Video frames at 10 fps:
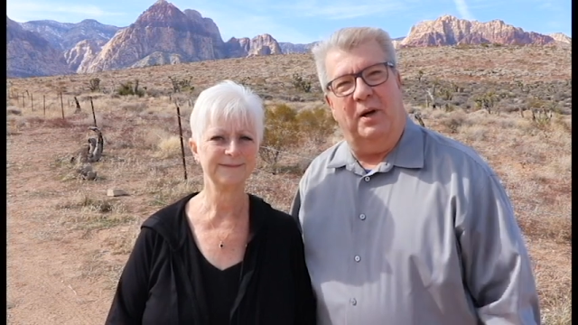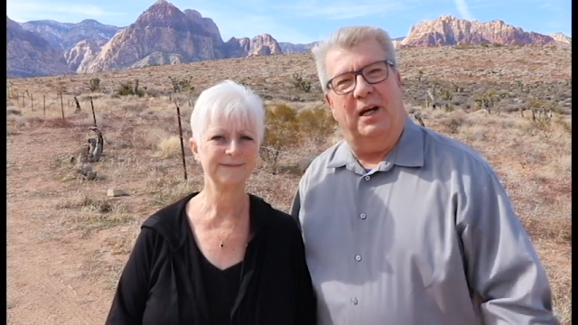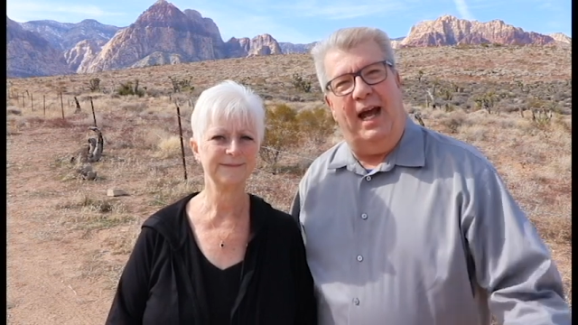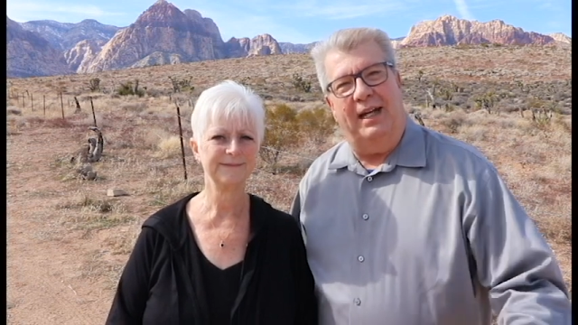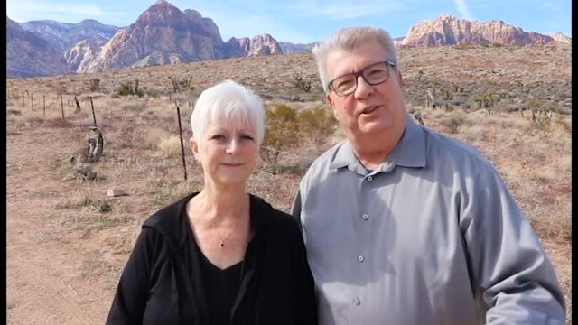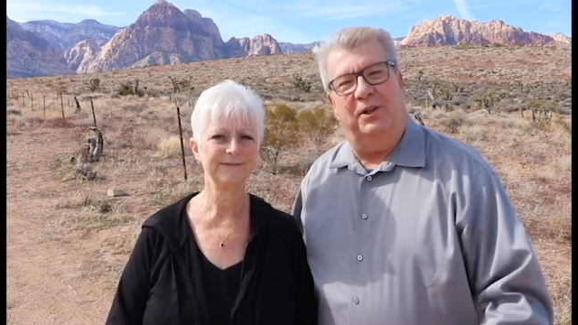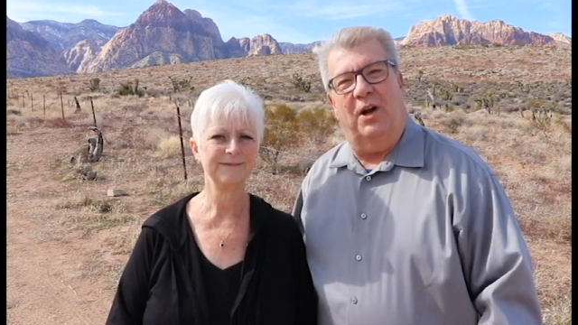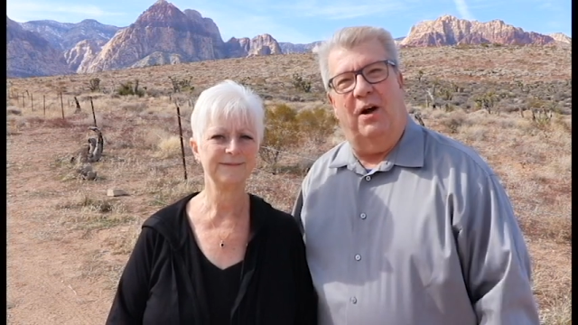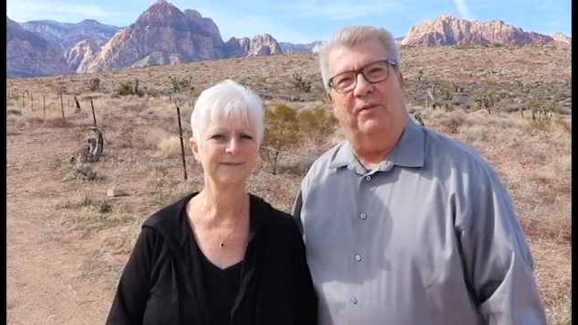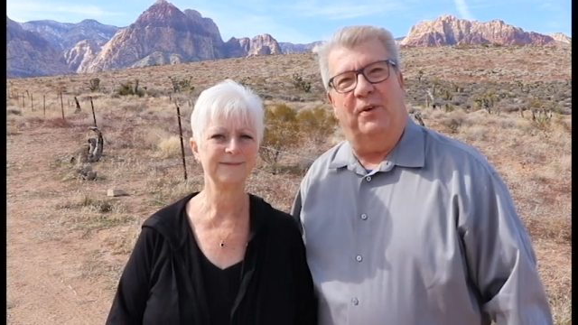Speaker 1: We're glad you're
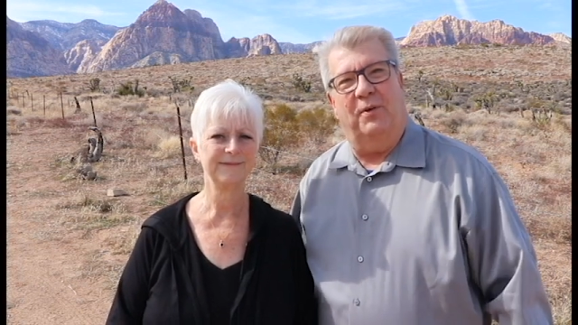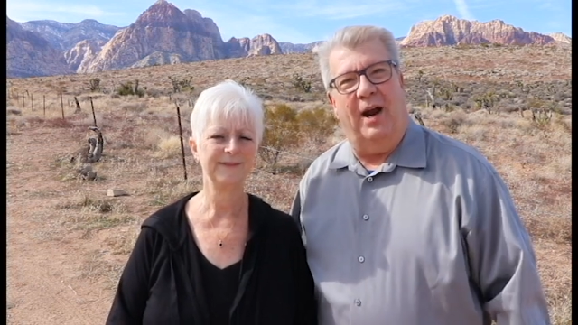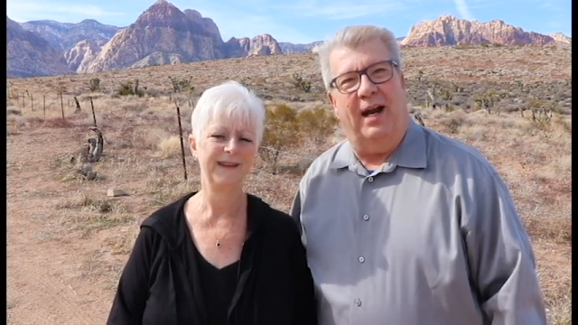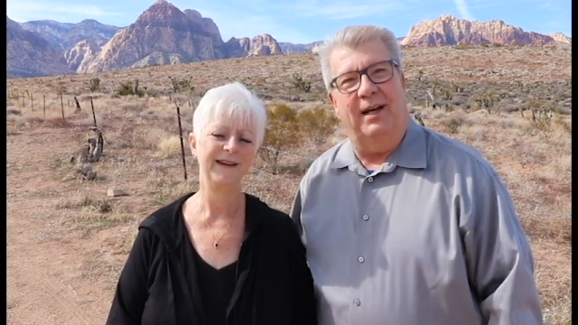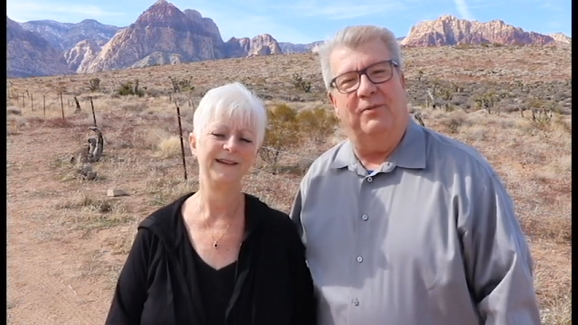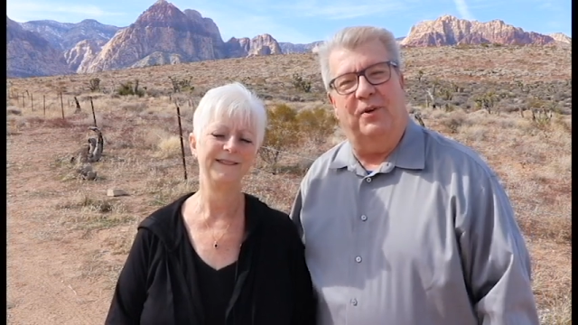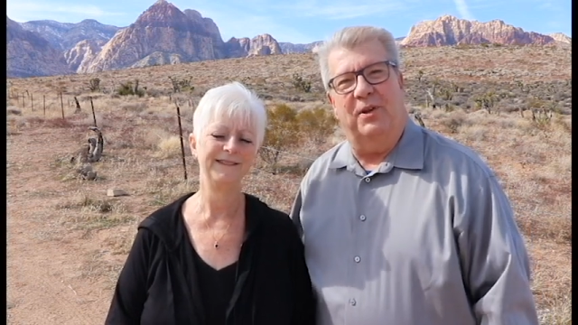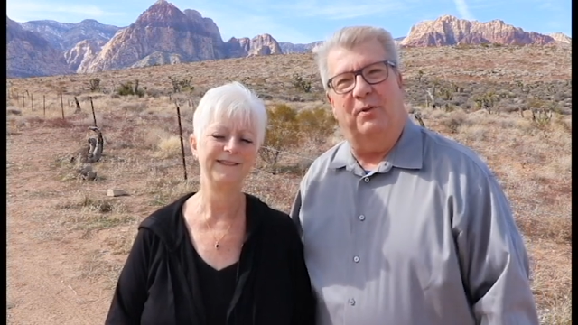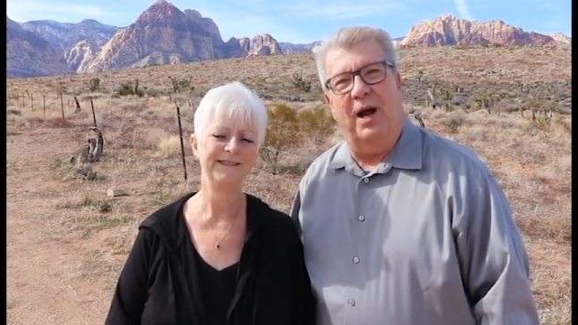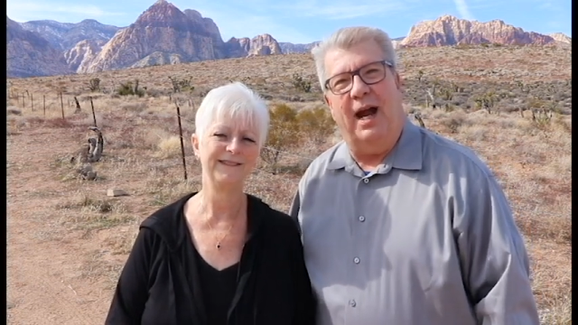along for ride for
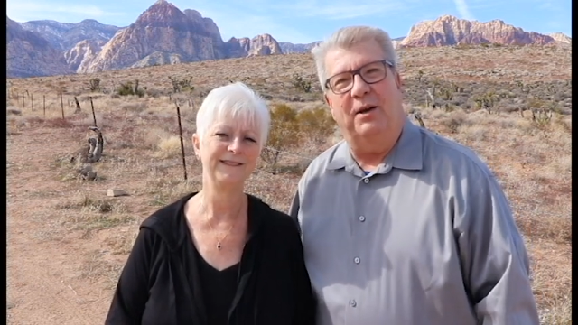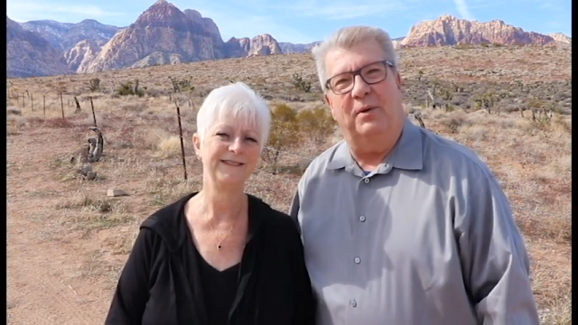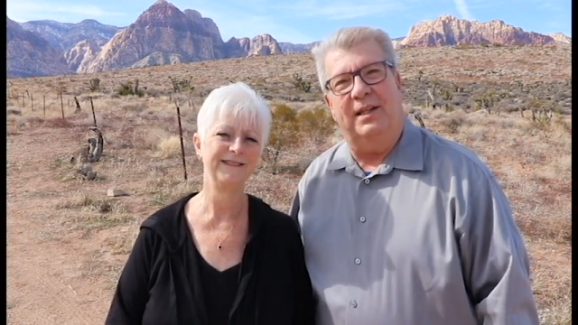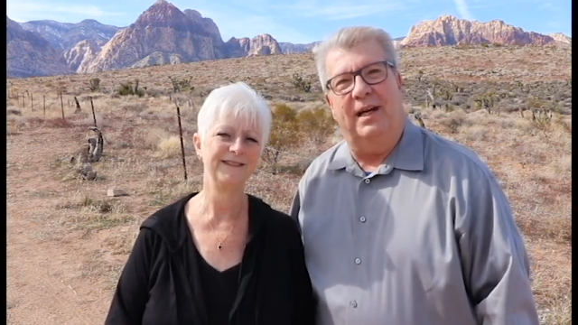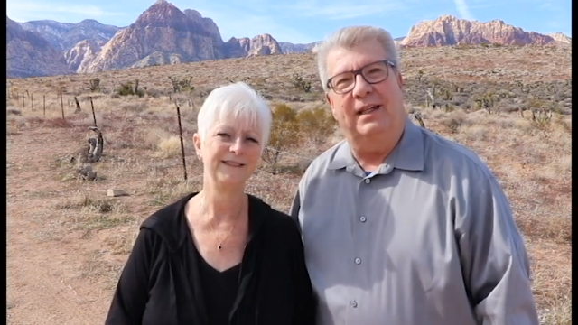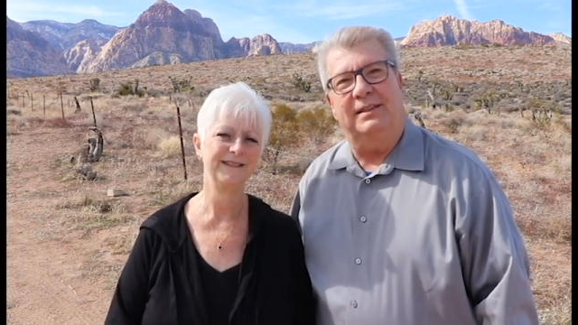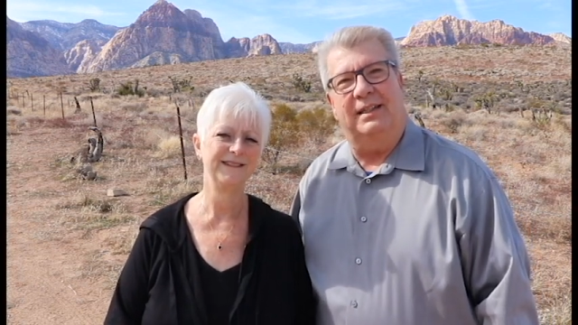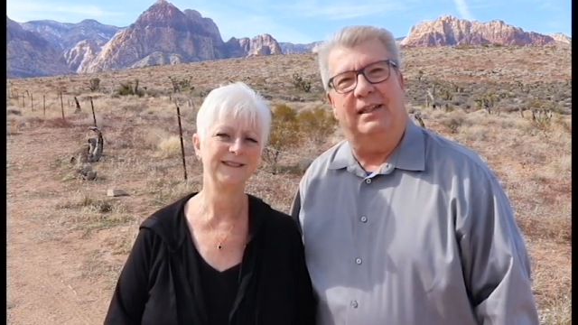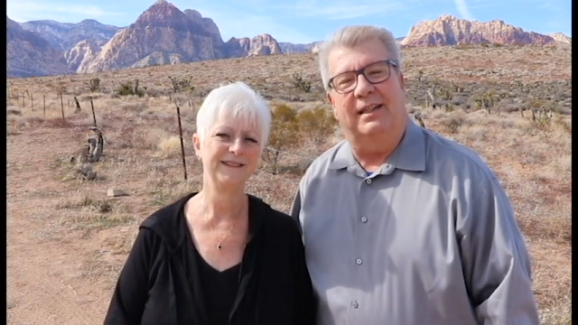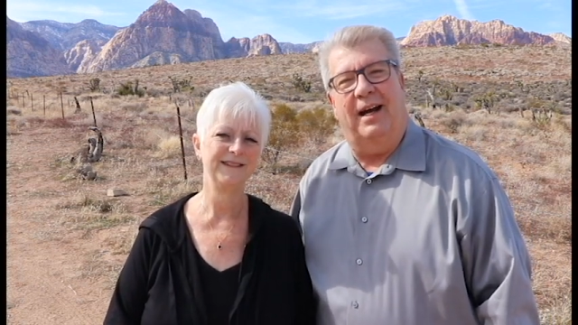the ride with us,
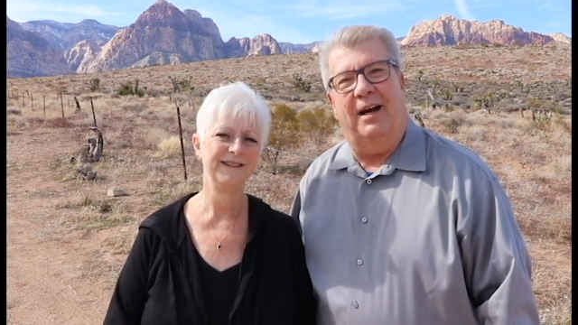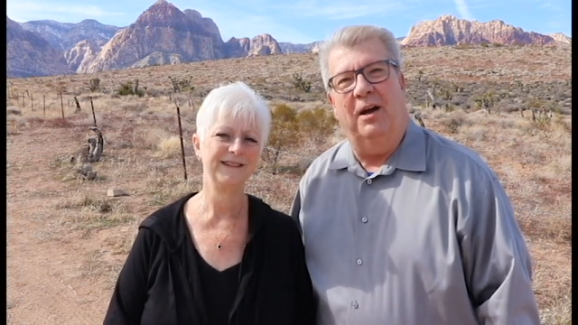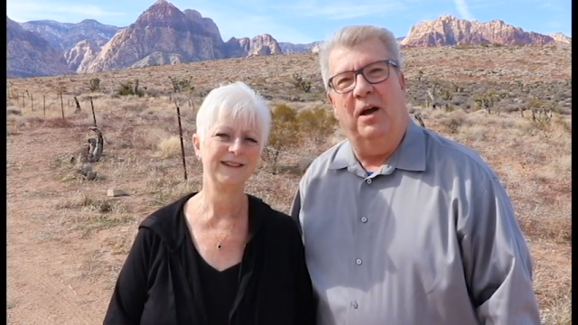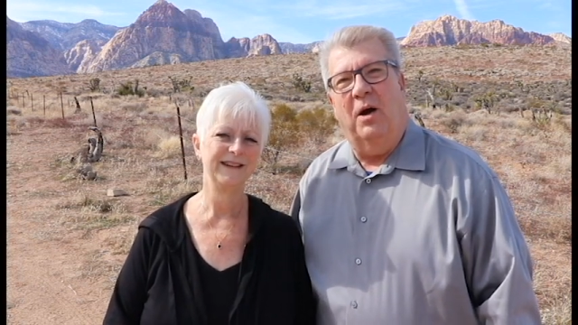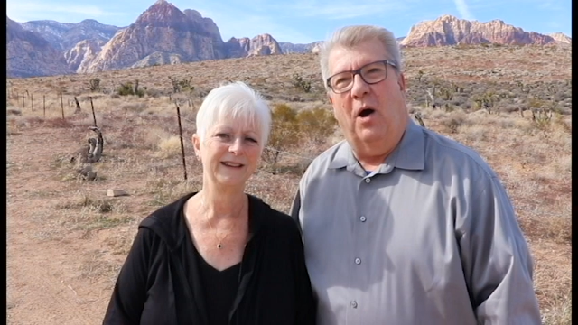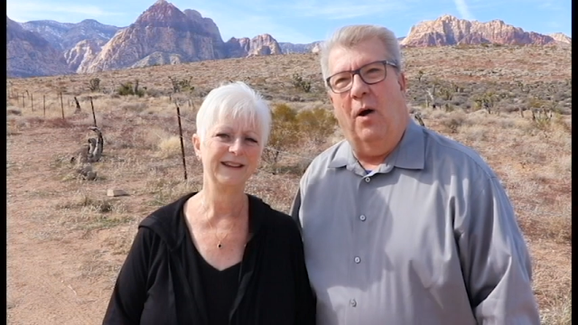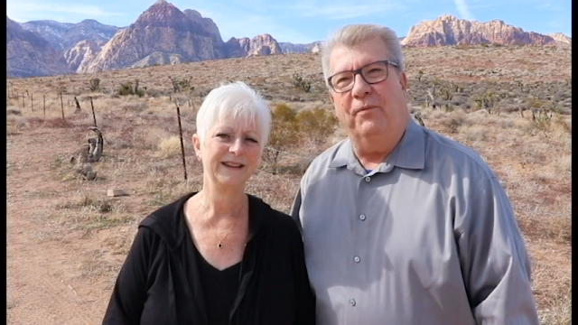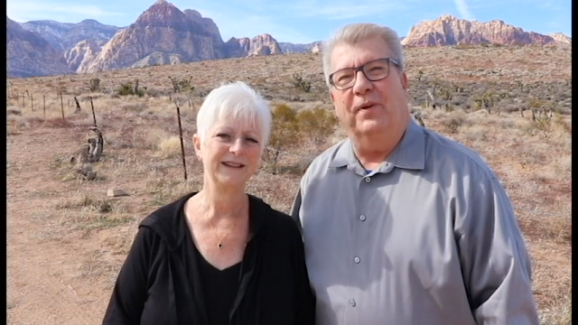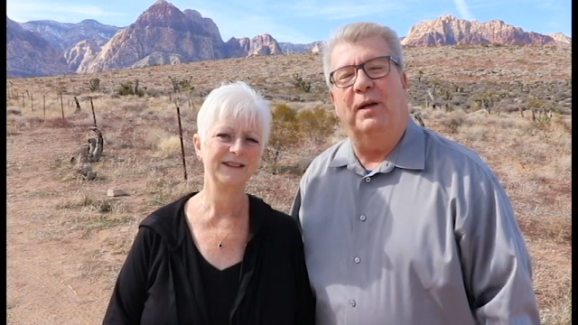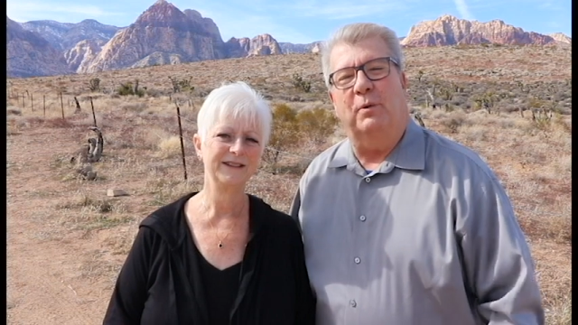and uh, hopefully